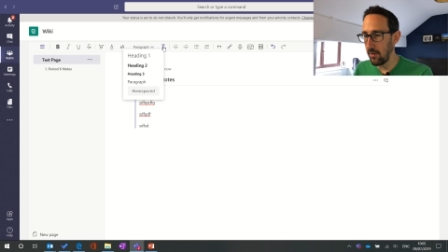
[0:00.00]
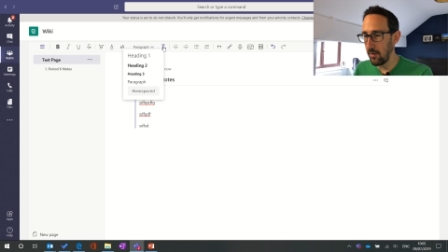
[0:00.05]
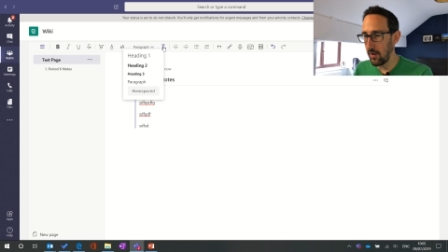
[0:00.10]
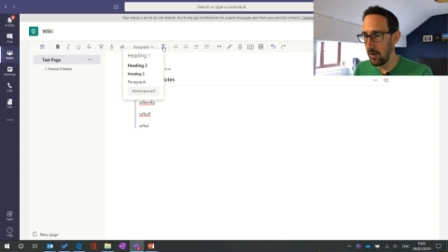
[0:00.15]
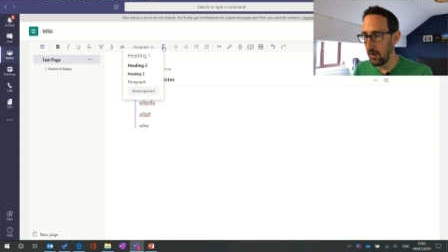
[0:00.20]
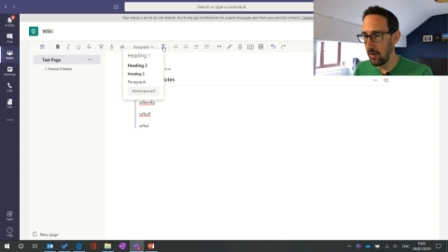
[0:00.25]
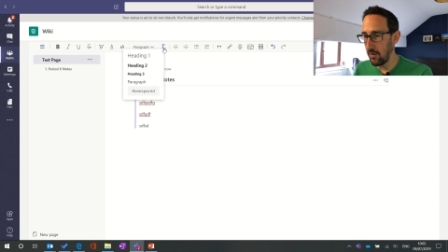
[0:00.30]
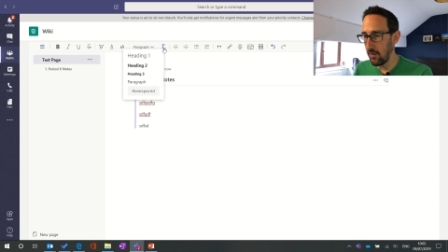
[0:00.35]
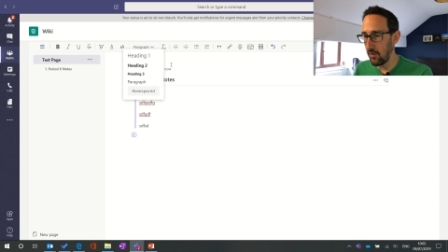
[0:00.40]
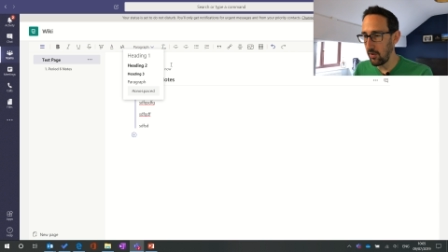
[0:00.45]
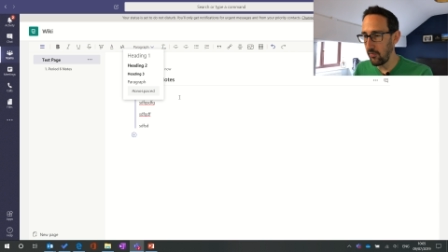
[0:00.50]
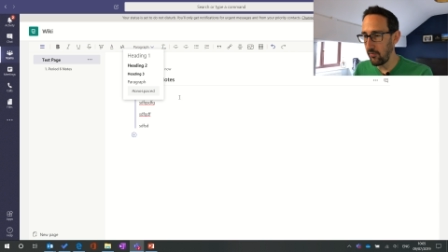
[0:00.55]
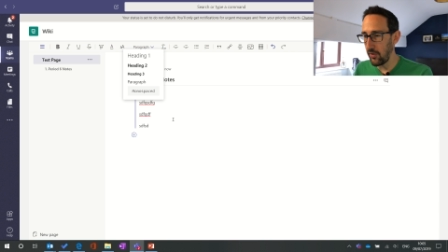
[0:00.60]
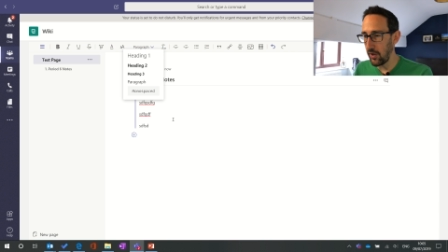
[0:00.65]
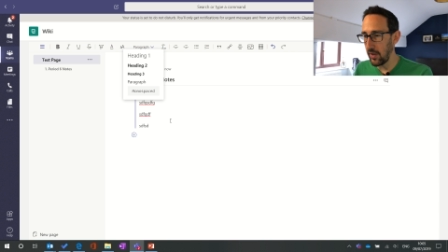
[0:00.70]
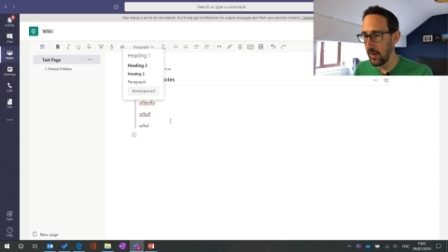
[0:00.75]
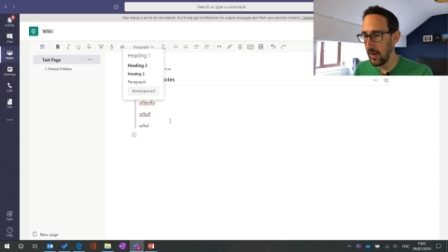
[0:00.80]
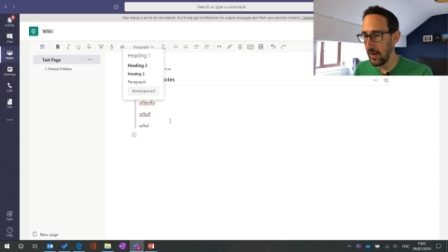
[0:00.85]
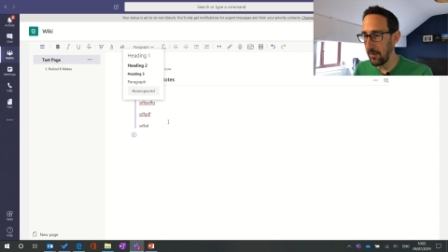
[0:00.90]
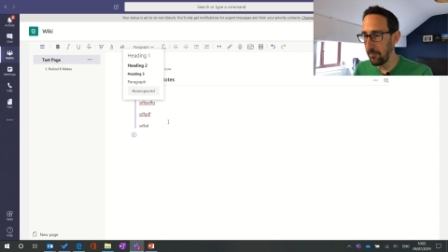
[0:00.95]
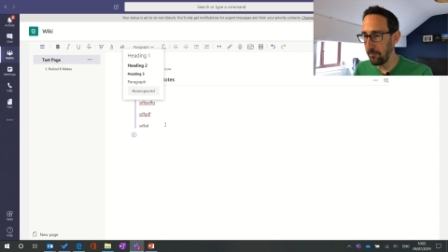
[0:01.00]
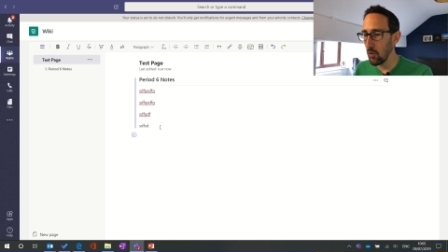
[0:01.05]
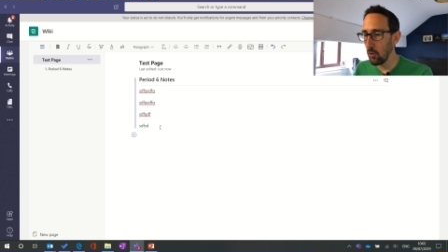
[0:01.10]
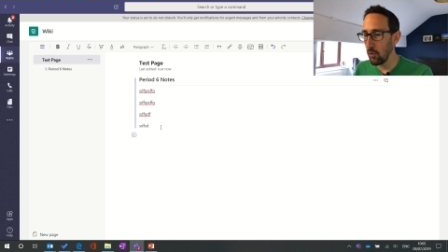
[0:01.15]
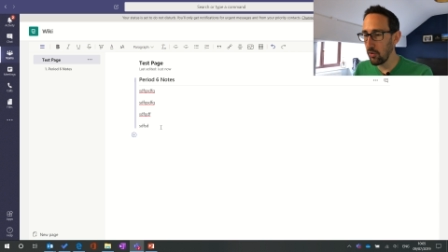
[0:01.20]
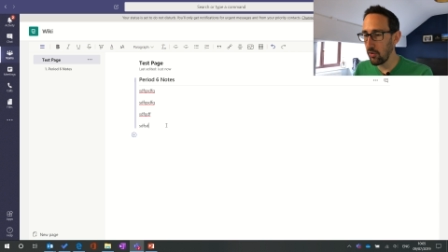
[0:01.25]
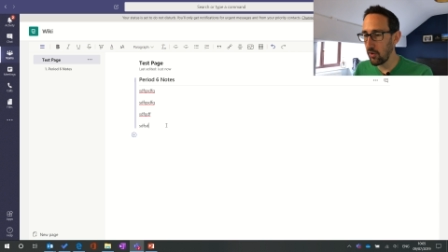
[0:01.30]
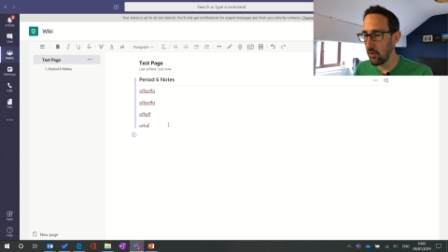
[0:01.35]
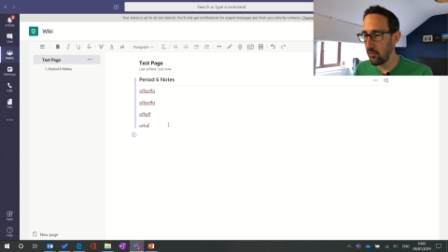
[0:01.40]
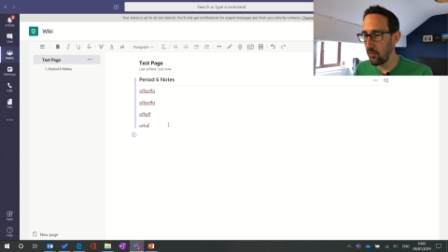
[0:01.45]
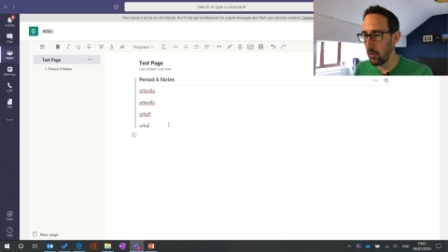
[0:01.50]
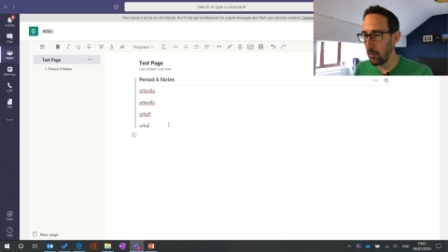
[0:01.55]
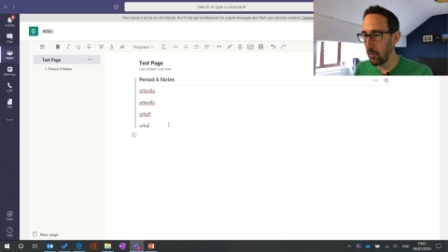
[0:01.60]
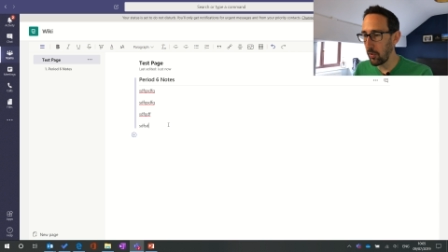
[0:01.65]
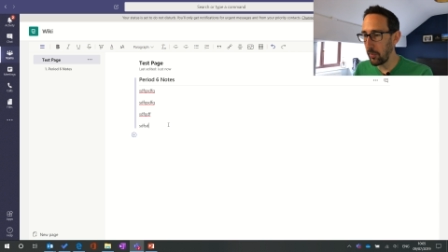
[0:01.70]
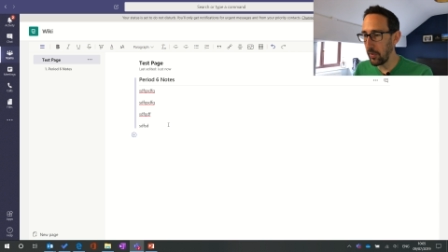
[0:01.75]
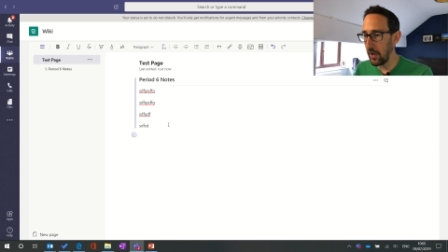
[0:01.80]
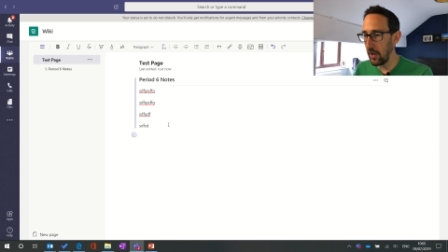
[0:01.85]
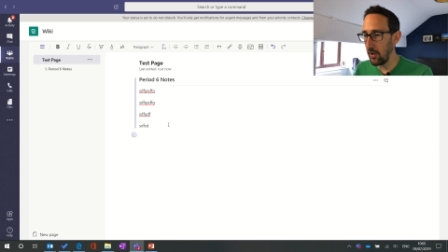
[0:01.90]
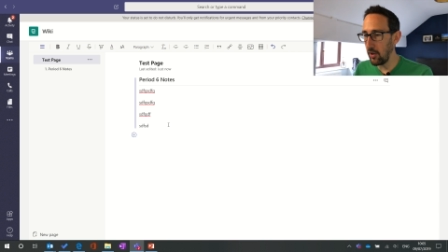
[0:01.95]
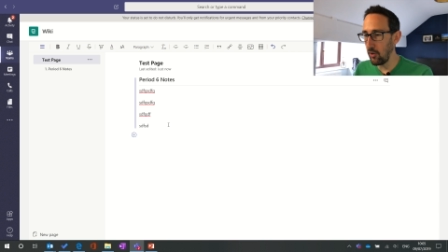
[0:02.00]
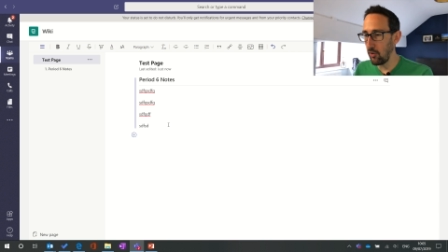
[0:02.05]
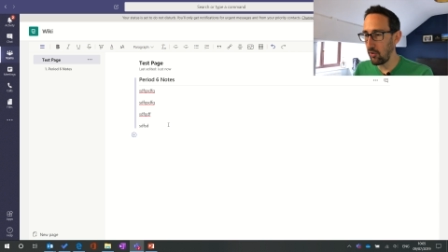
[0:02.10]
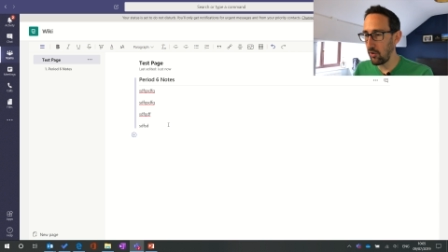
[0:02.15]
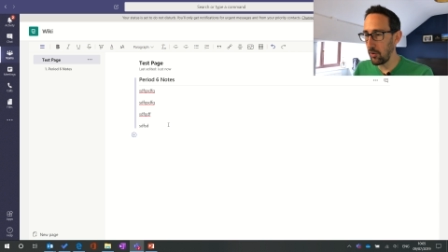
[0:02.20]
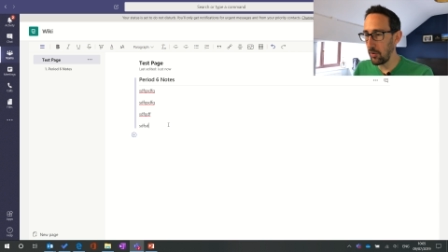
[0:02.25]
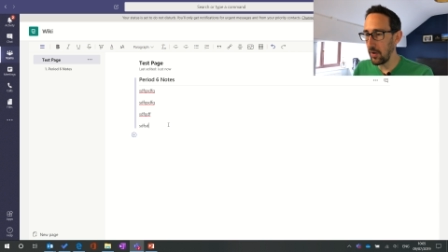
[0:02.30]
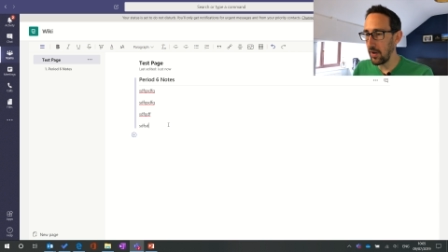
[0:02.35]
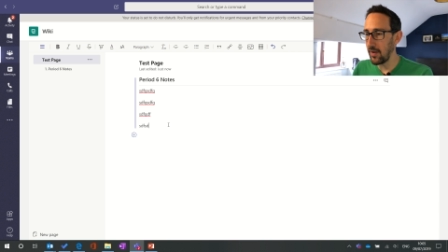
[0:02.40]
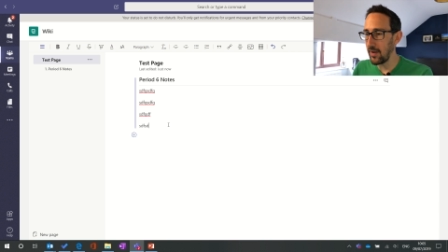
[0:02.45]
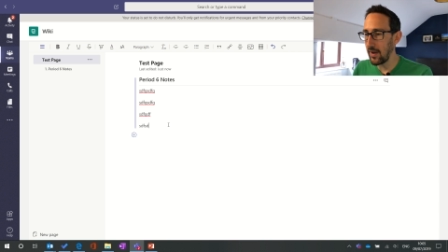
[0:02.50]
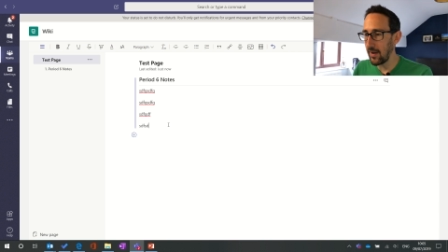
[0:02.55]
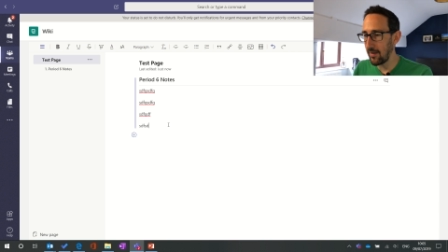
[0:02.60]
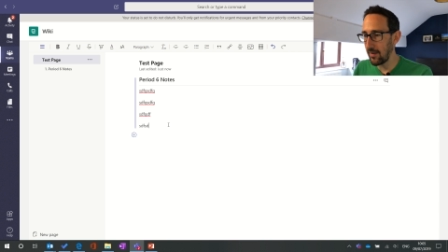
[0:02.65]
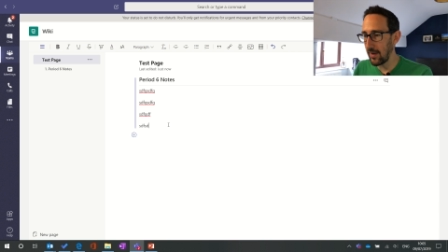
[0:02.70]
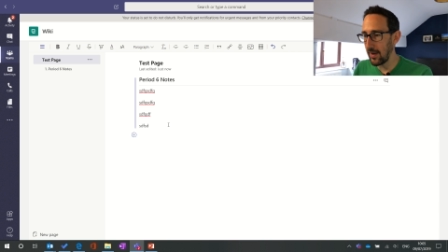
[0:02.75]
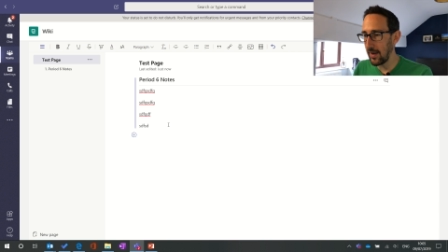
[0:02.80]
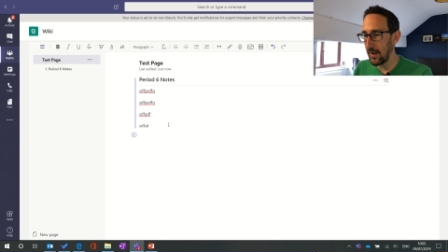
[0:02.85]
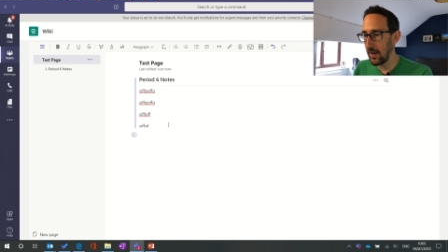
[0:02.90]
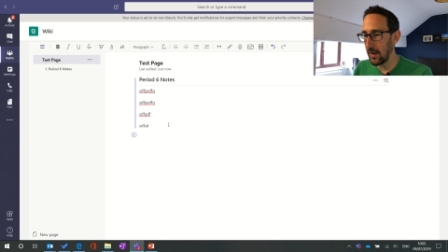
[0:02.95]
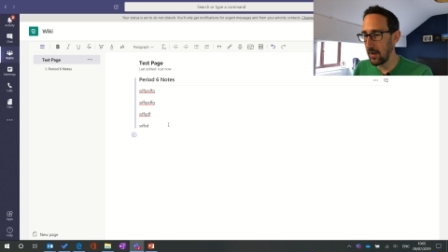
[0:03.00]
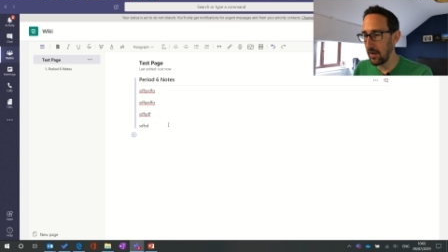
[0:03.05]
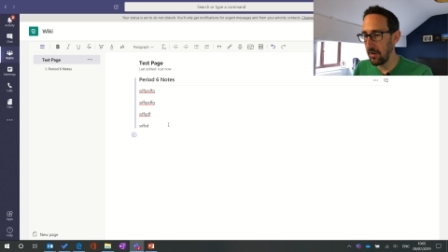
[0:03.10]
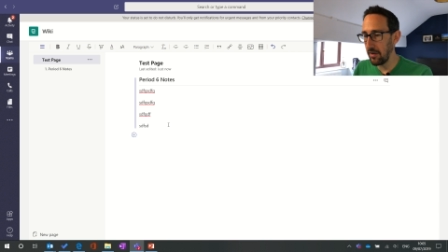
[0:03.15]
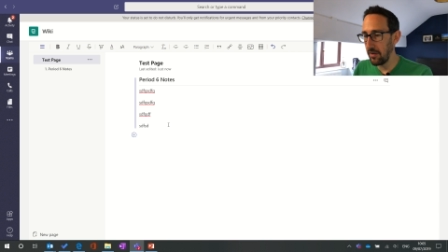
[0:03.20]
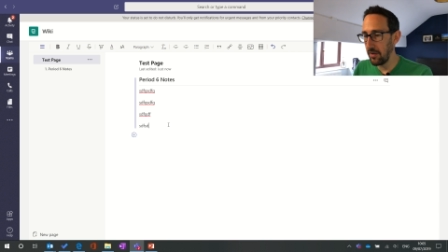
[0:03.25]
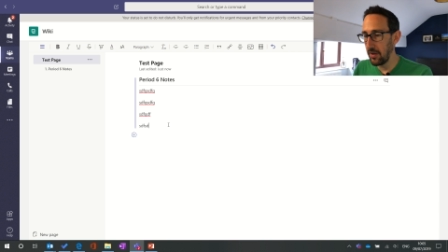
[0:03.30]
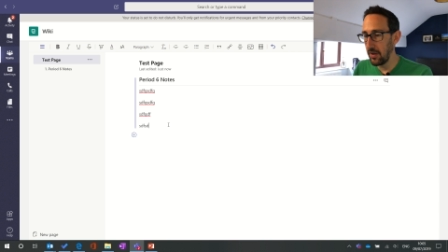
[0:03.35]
and stuff like that, all the stuff you're probably used to in a text editor.